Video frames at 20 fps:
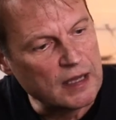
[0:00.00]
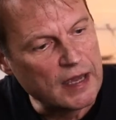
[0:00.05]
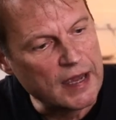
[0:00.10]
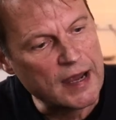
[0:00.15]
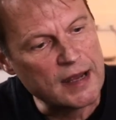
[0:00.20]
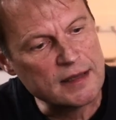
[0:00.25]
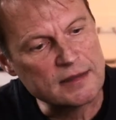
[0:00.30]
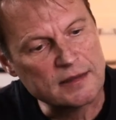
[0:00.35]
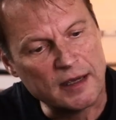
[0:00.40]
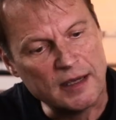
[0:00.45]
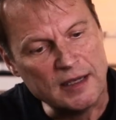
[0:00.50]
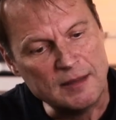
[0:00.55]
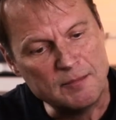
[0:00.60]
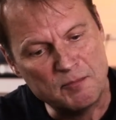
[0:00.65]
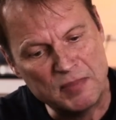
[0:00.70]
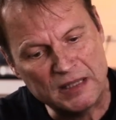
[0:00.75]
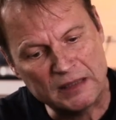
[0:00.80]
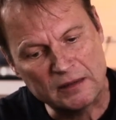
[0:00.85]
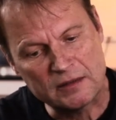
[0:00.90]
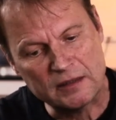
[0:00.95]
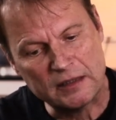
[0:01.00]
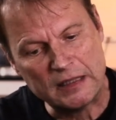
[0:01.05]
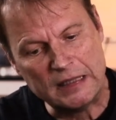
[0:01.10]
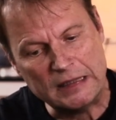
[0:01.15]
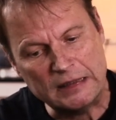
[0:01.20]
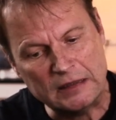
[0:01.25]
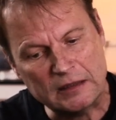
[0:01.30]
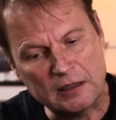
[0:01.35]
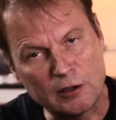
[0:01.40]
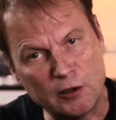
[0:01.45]
has a
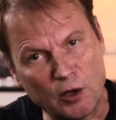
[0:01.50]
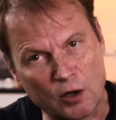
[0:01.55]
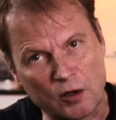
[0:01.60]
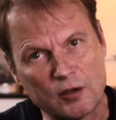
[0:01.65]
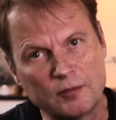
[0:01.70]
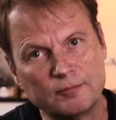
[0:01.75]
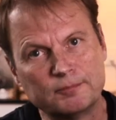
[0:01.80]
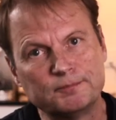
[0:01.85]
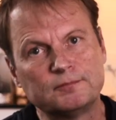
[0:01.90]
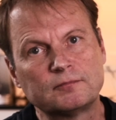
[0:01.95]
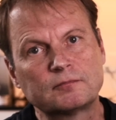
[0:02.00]
built-in clock.